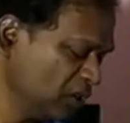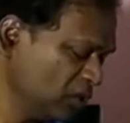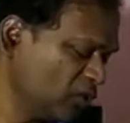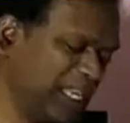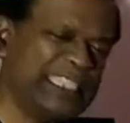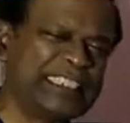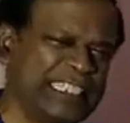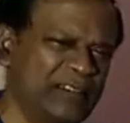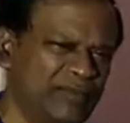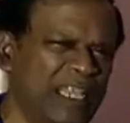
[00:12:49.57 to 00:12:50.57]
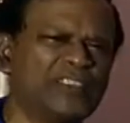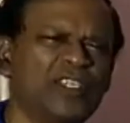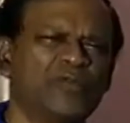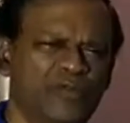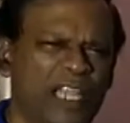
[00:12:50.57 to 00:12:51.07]
So let's see. Let's
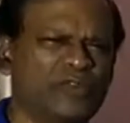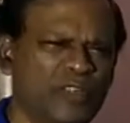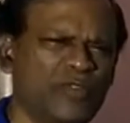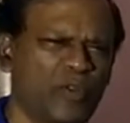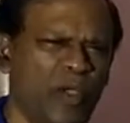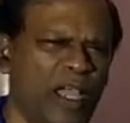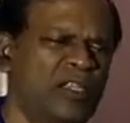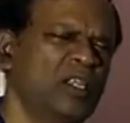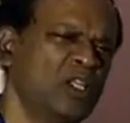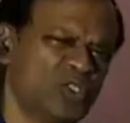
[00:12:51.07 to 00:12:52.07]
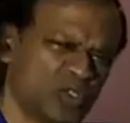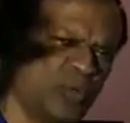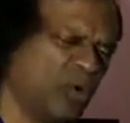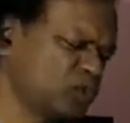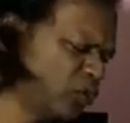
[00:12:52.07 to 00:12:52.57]
wait for a while. So
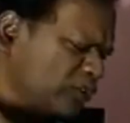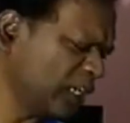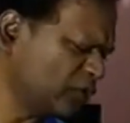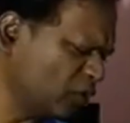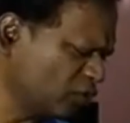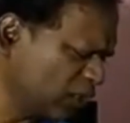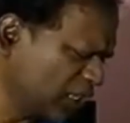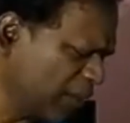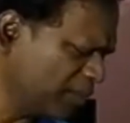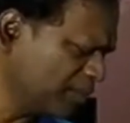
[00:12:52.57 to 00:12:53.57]
more suicide souls will come.